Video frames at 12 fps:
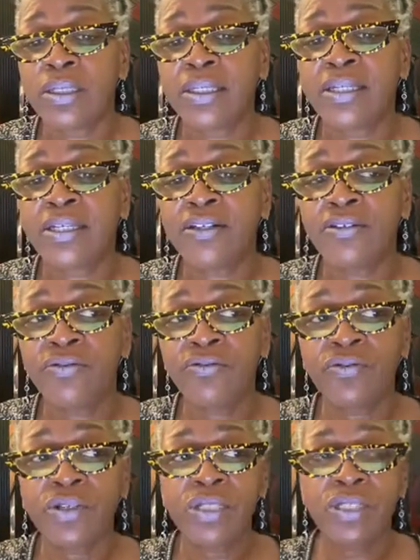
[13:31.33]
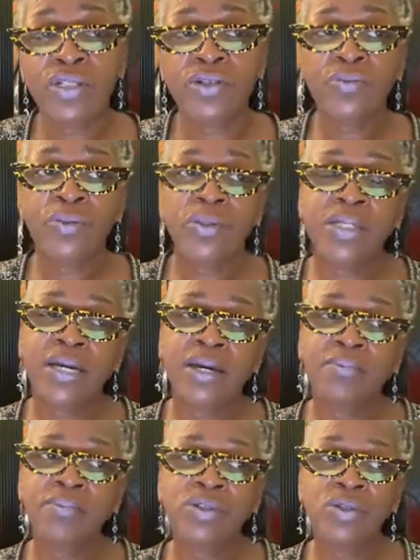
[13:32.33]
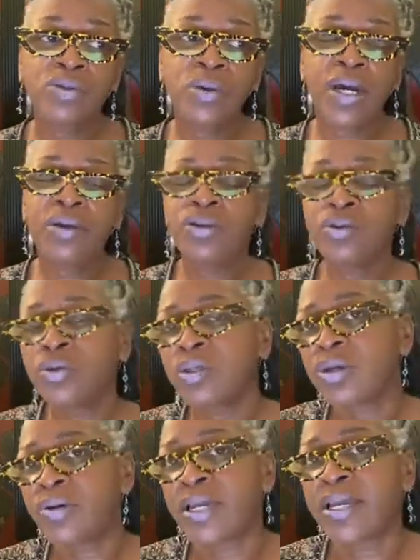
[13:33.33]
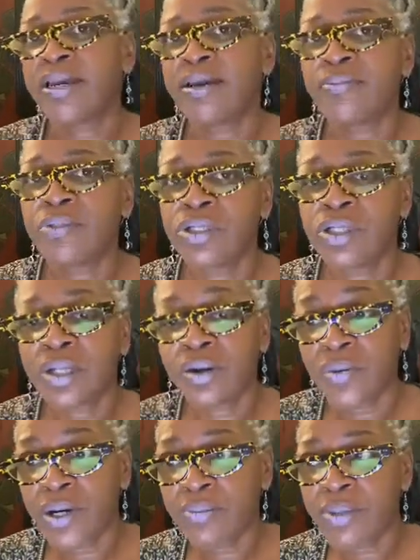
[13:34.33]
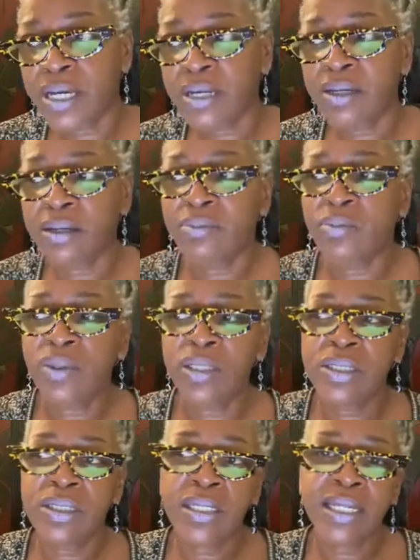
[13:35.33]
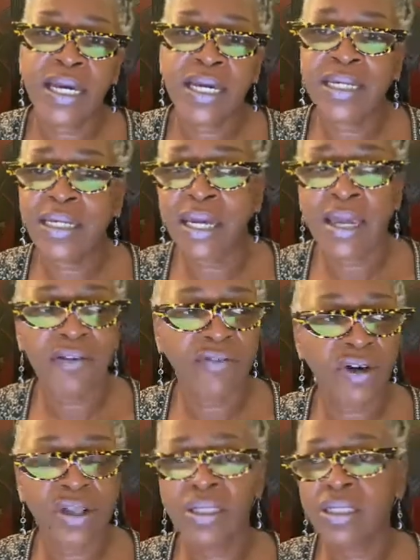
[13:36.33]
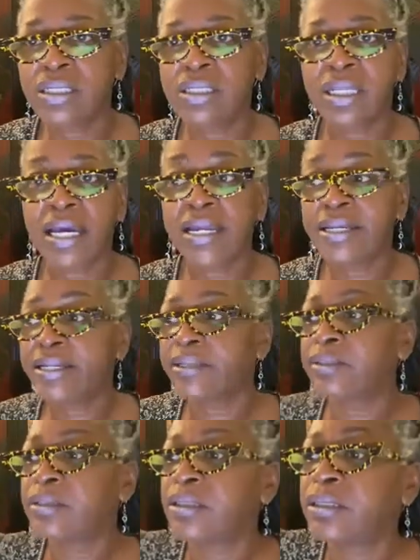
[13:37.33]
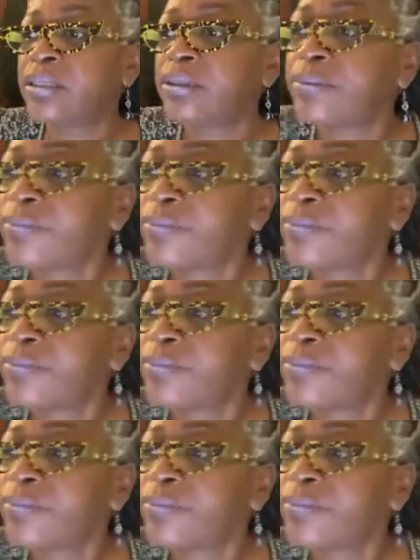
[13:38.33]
give considerable time to how do you look on camera? Should I wear makeup? What is the lighting? I have all these lighting. Listen,